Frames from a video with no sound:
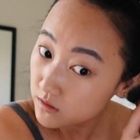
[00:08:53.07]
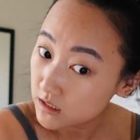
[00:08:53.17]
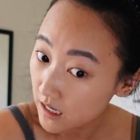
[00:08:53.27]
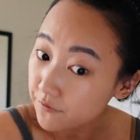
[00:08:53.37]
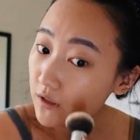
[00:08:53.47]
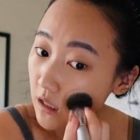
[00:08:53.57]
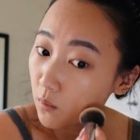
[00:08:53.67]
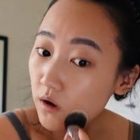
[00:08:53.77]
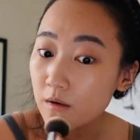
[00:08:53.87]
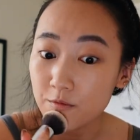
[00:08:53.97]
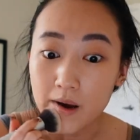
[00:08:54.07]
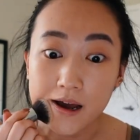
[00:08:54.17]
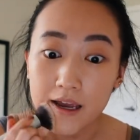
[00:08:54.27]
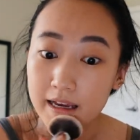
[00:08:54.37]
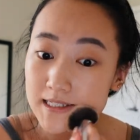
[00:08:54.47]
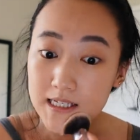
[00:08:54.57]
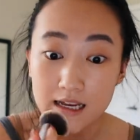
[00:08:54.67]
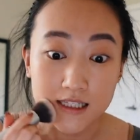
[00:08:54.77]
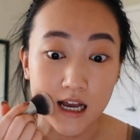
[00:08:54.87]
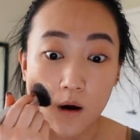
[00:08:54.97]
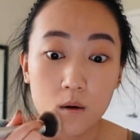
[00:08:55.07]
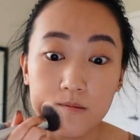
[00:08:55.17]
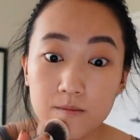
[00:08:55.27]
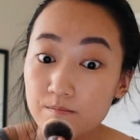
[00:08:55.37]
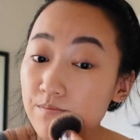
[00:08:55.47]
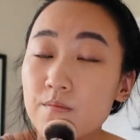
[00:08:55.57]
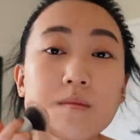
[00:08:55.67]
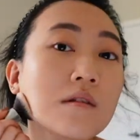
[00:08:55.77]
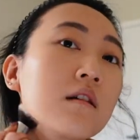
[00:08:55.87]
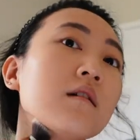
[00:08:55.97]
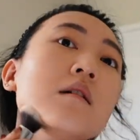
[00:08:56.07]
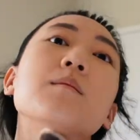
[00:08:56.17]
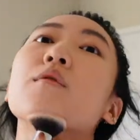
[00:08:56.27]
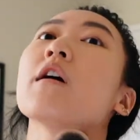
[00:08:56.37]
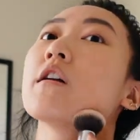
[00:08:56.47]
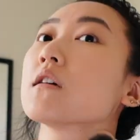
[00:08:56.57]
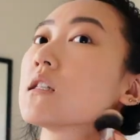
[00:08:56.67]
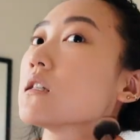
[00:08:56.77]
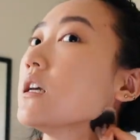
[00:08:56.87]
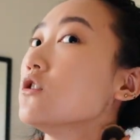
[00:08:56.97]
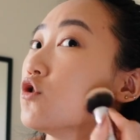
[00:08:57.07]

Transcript: definitely one of my standout products in